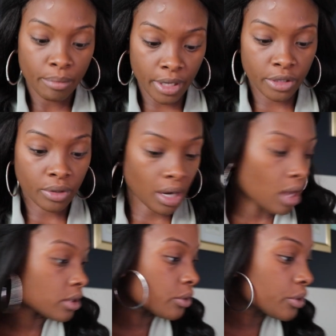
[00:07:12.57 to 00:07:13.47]
But you can
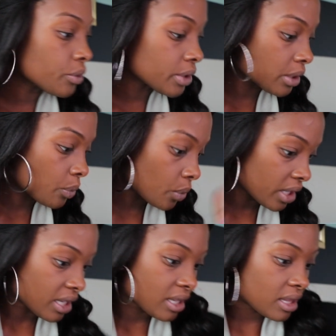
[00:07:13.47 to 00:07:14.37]
also use it
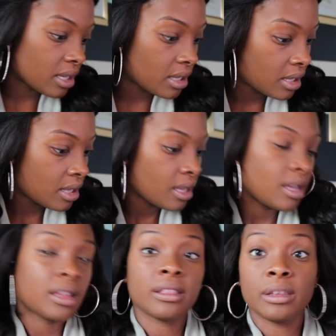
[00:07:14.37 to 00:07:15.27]
with
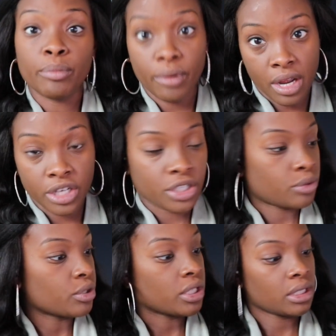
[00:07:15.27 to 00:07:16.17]
the
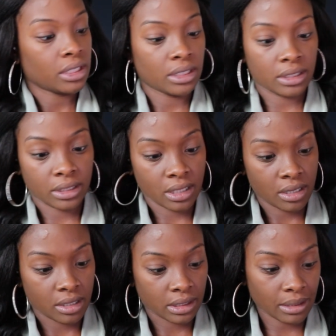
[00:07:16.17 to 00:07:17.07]
brush, which is
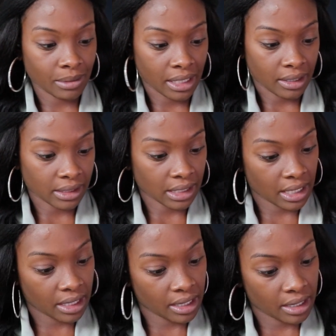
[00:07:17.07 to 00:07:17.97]
something else that
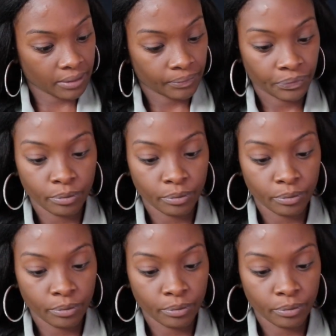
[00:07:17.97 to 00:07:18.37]
I got.